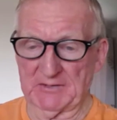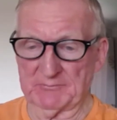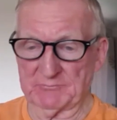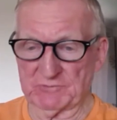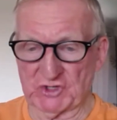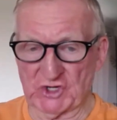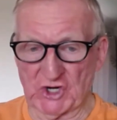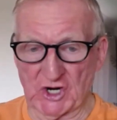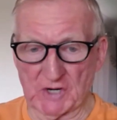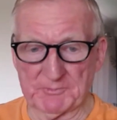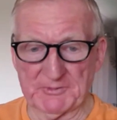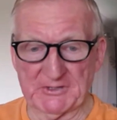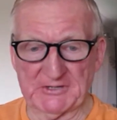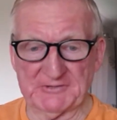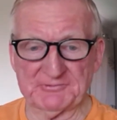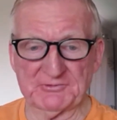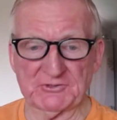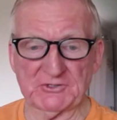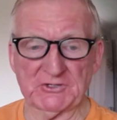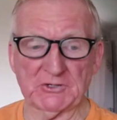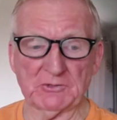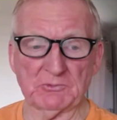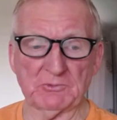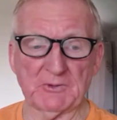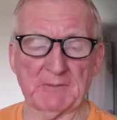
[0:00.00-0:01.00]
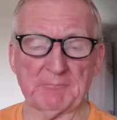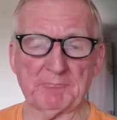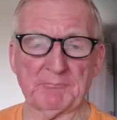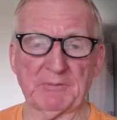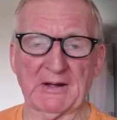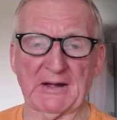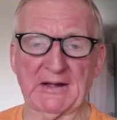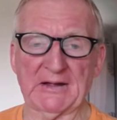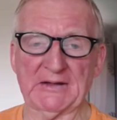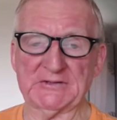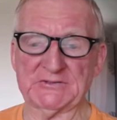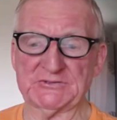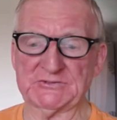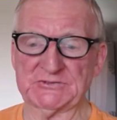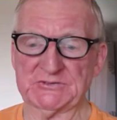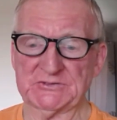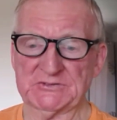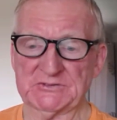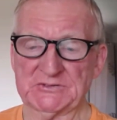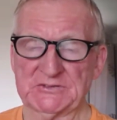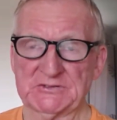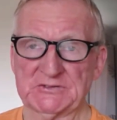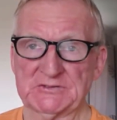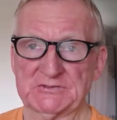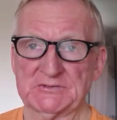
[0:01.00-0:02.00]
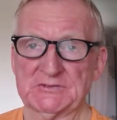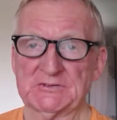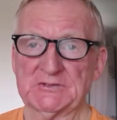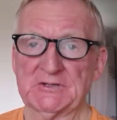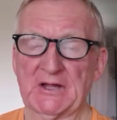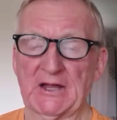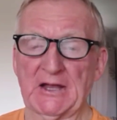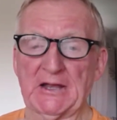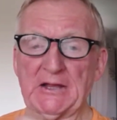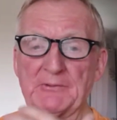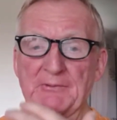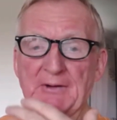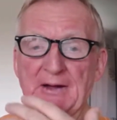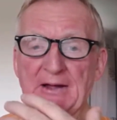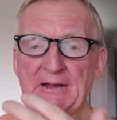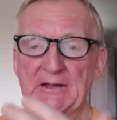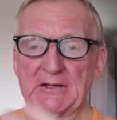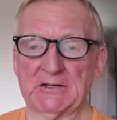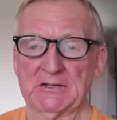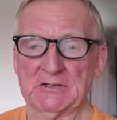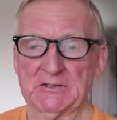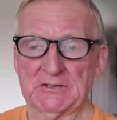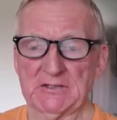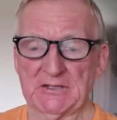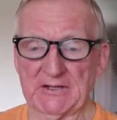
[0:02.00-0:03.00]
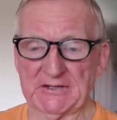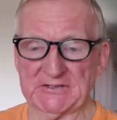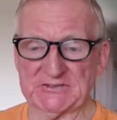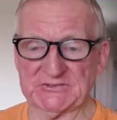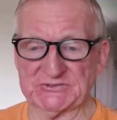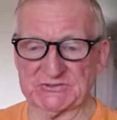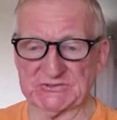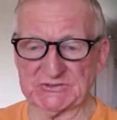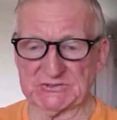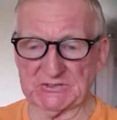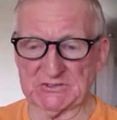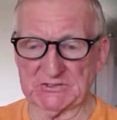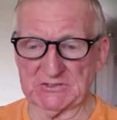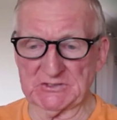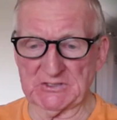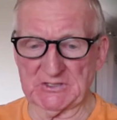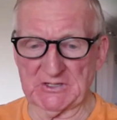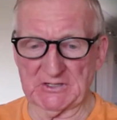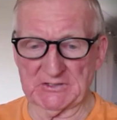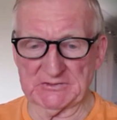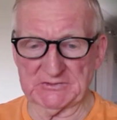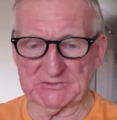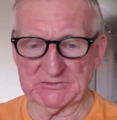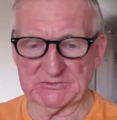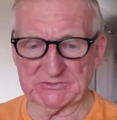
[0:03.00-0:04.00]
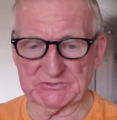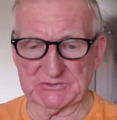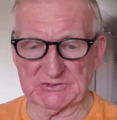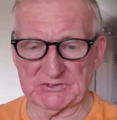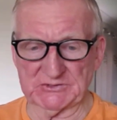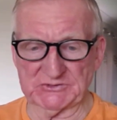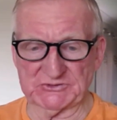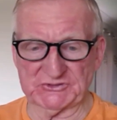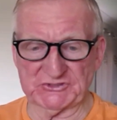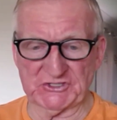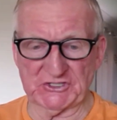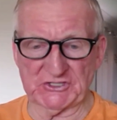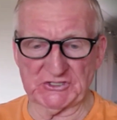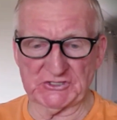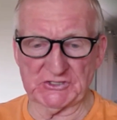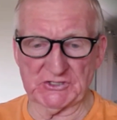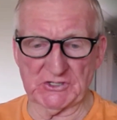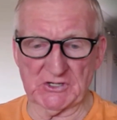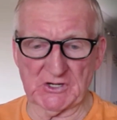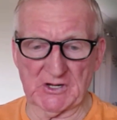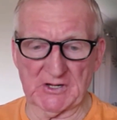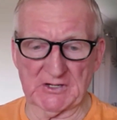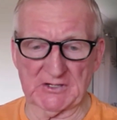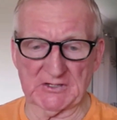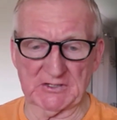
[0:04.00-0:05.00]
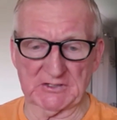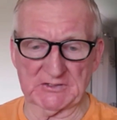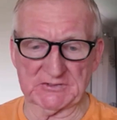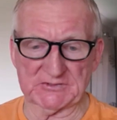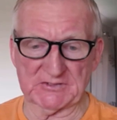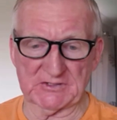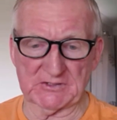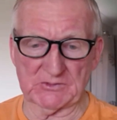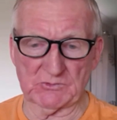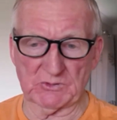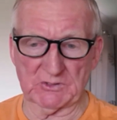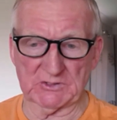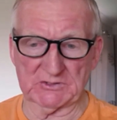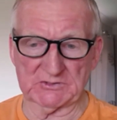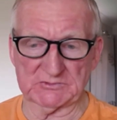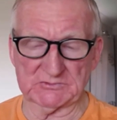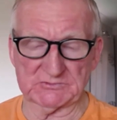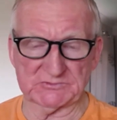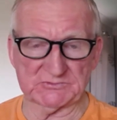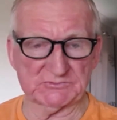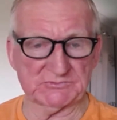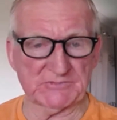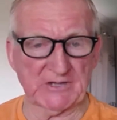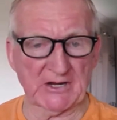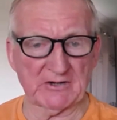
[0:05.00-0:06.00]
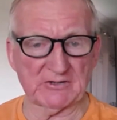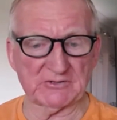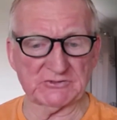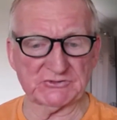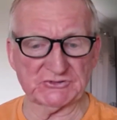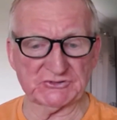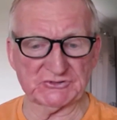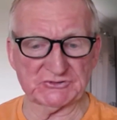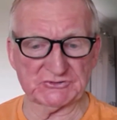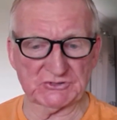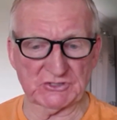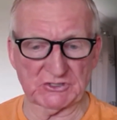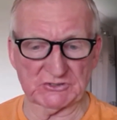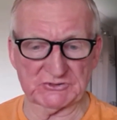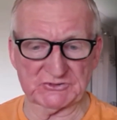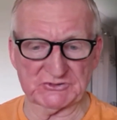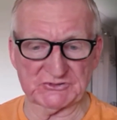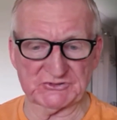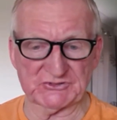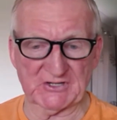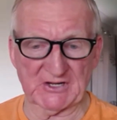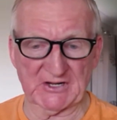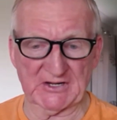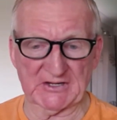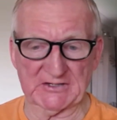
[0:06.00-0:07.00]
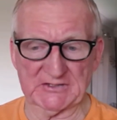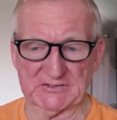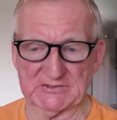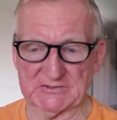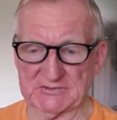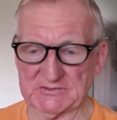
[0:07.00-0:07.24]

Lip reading: copy for your web page. Anyway, let's continue and see what Tarish has got to say.